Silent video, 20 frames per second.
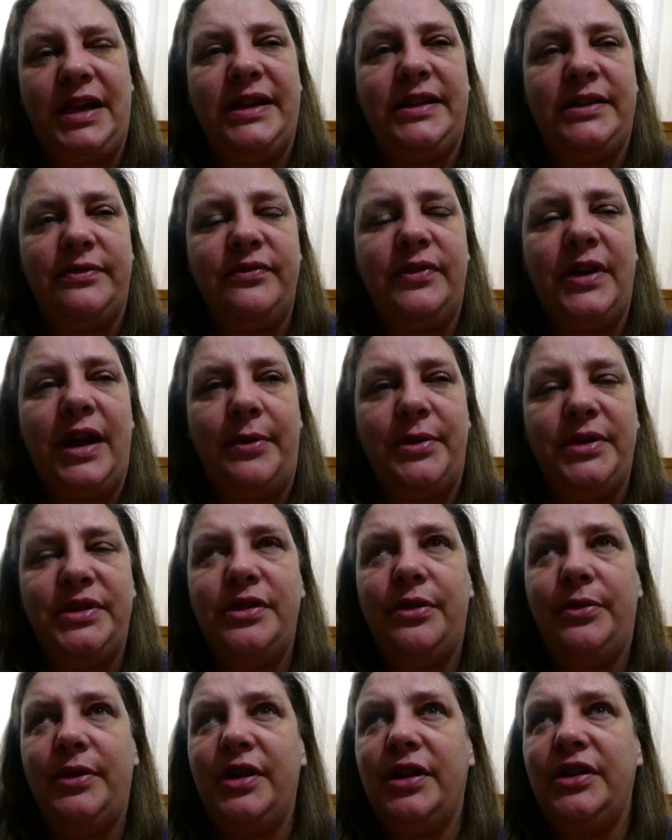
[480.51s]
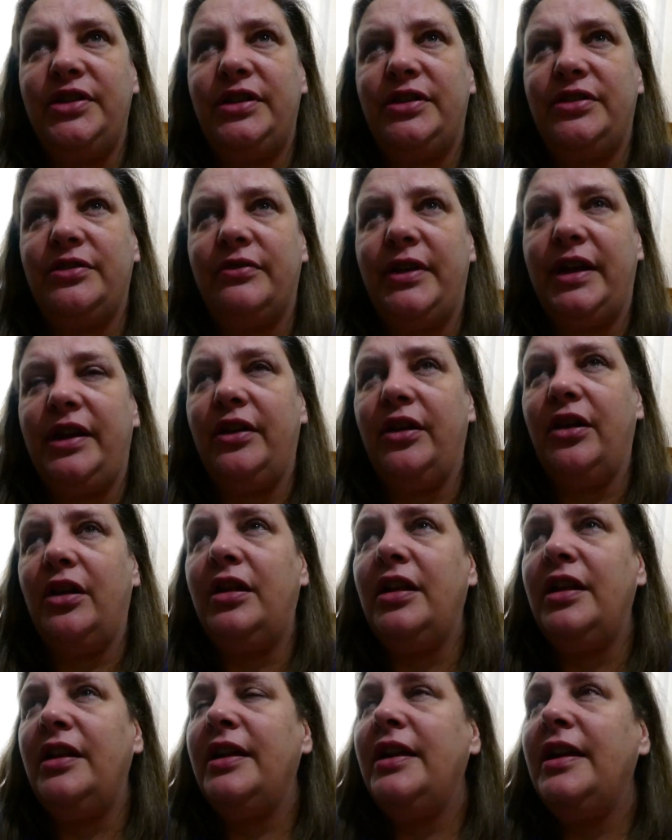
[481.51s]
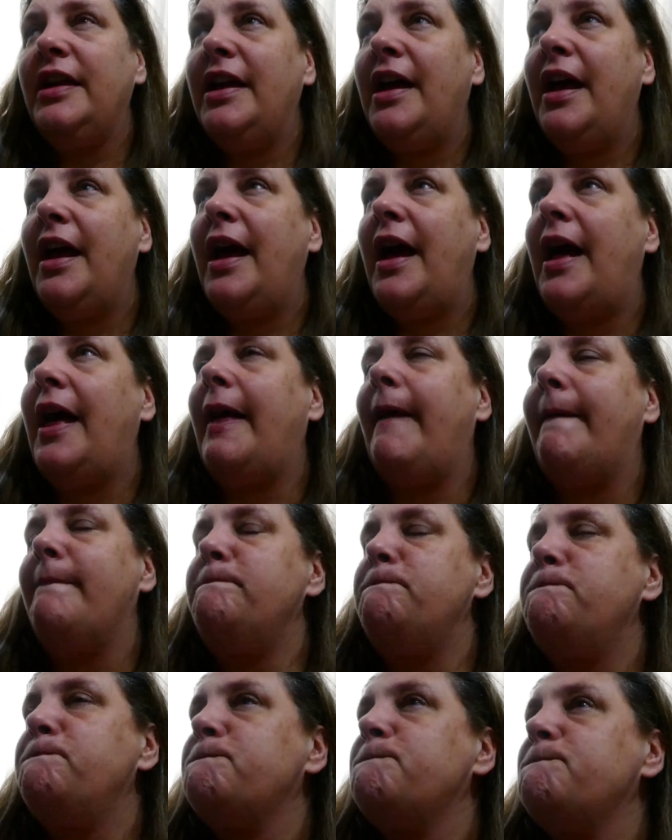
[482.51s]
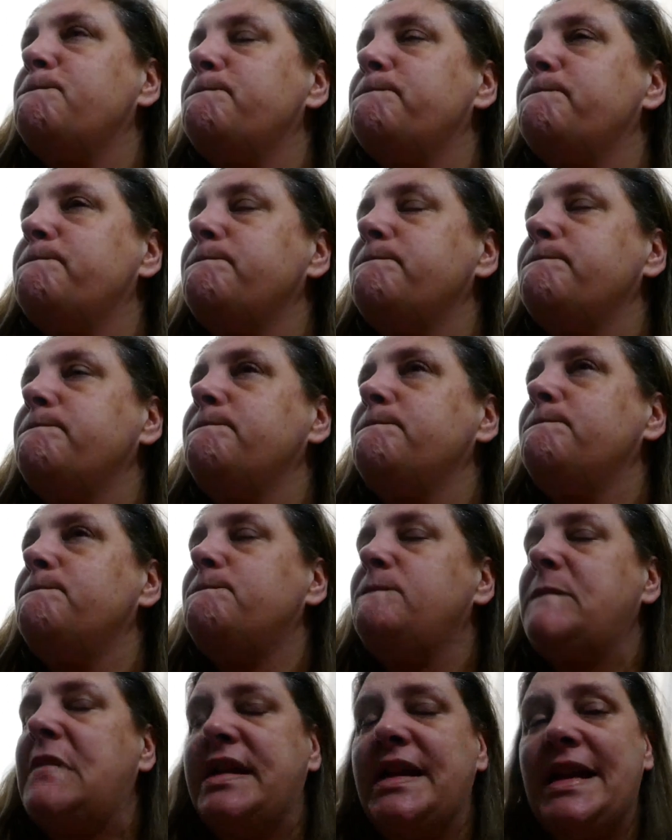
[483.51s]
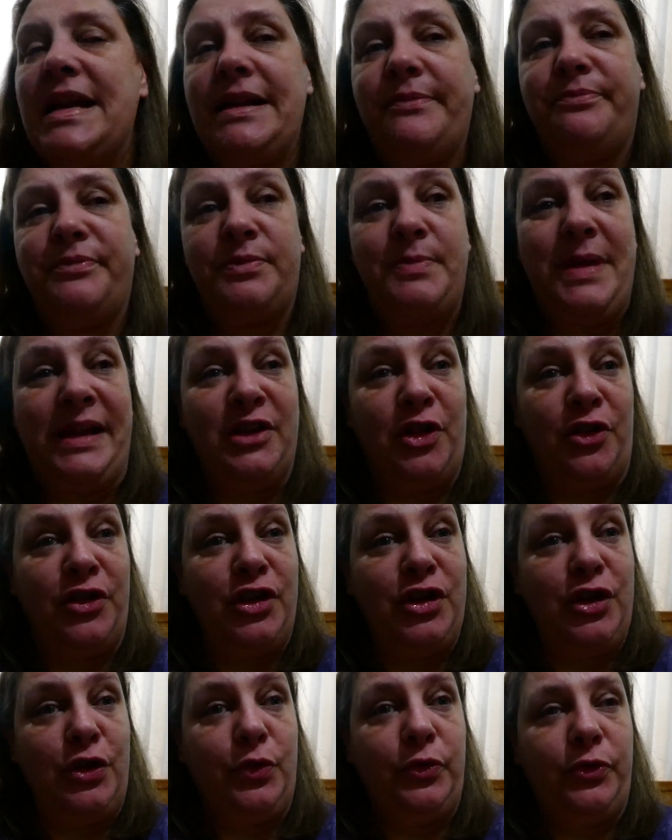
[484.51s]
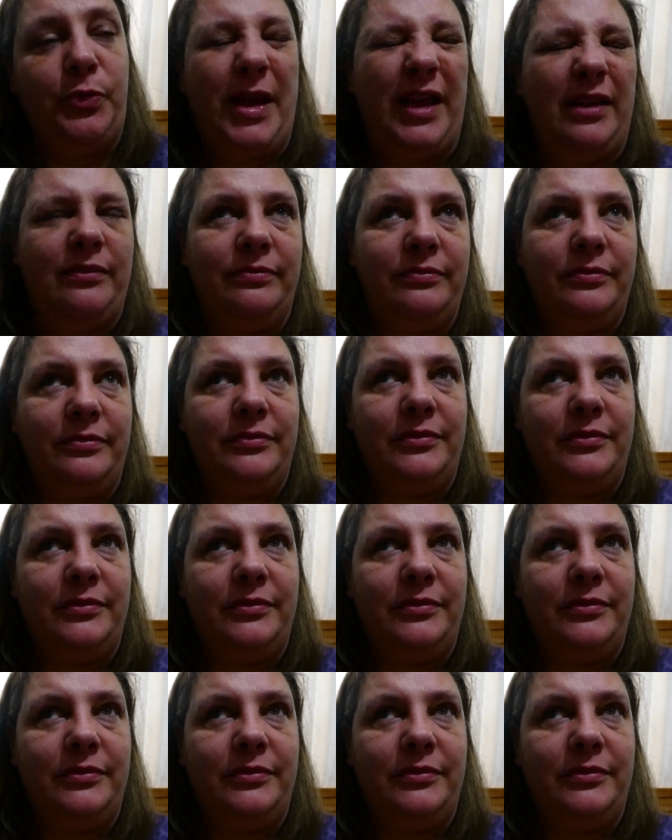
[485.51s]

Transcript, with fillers: laid some flowers knowing her. She's a great girl. Um, yeah, she made it on the news. Well,